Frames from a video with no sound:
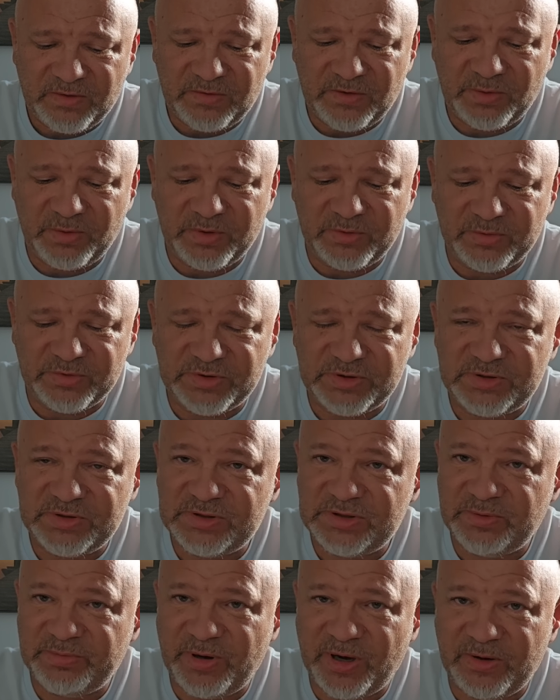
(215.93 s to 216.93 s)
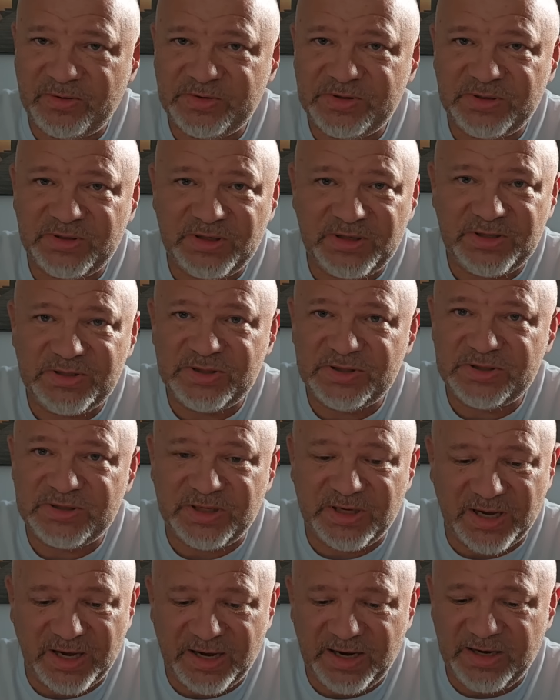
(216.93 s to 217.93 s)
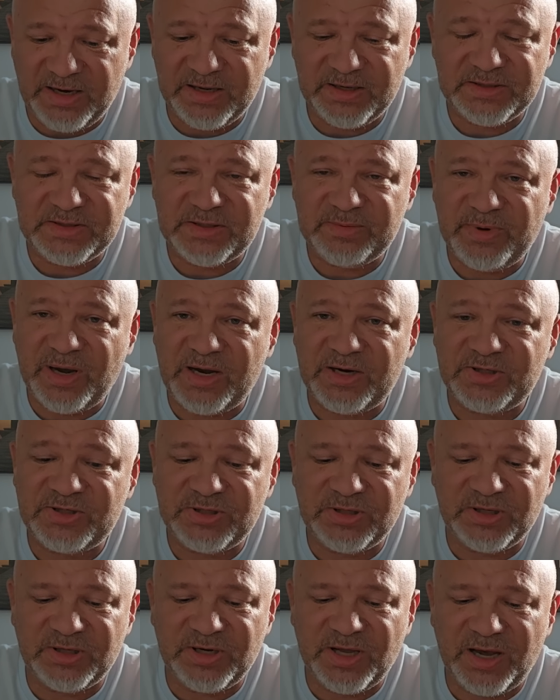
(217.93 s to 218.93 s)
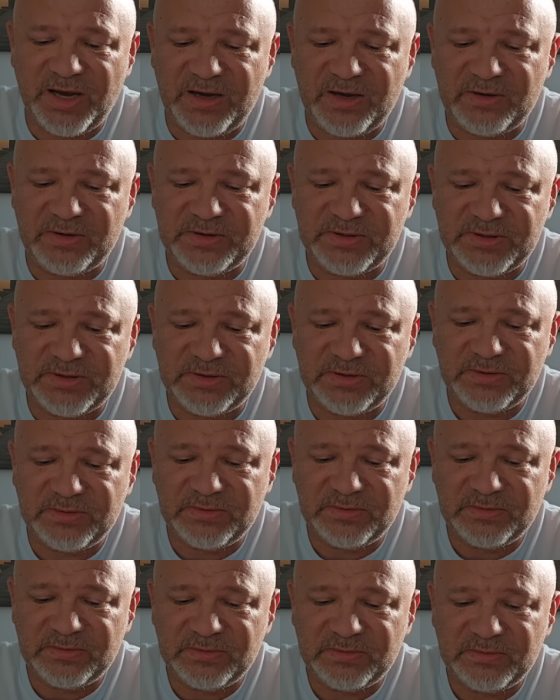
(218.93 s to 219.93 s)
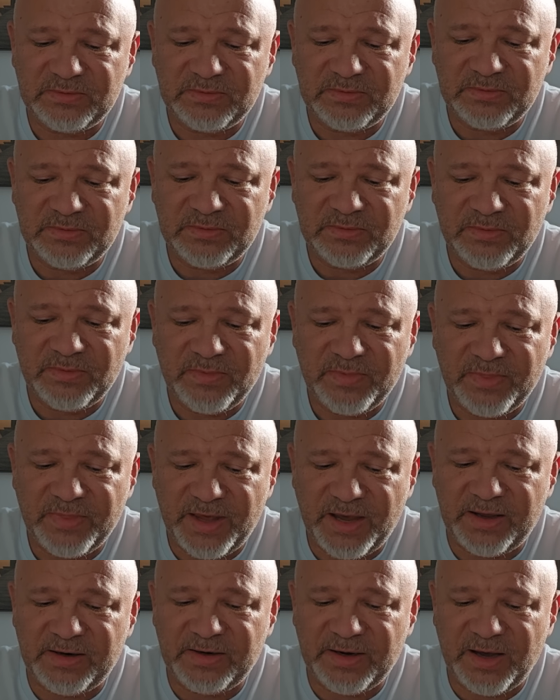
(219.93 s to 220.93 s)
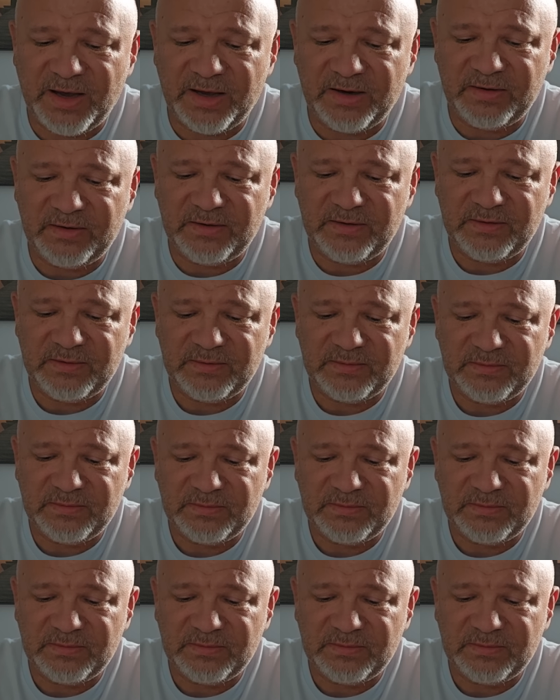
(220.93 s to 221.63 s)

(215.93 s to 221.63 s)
So it was supposedly just Katie and Sebastian in the house that night.